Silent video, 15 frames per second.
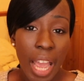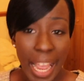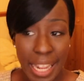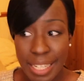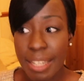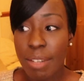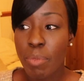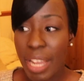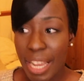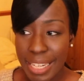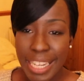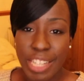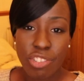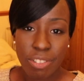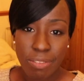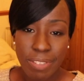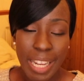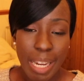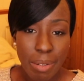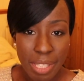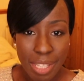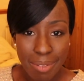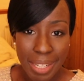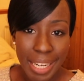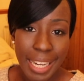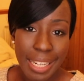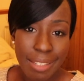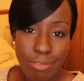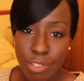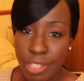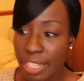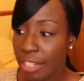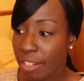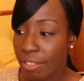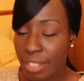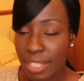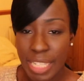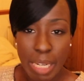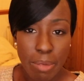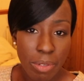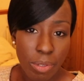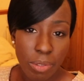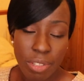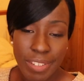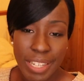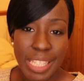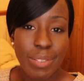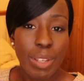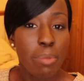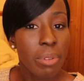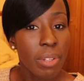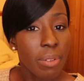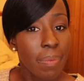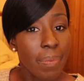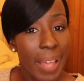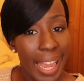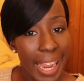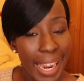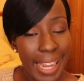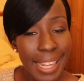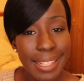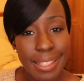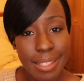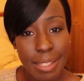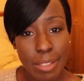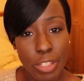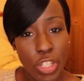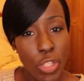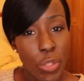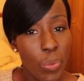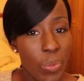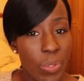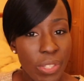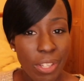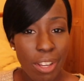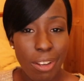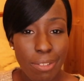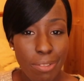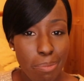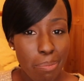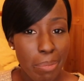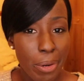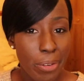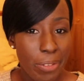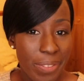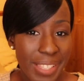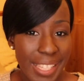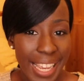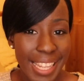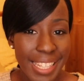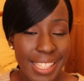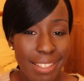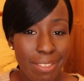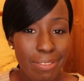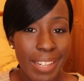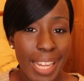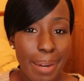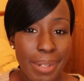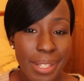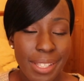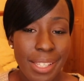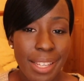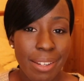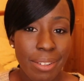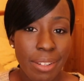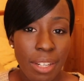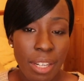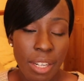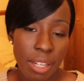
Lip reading: And then we had extra flowers that we had running along the table and all the rest of it, but I had use of both sets of flowers, so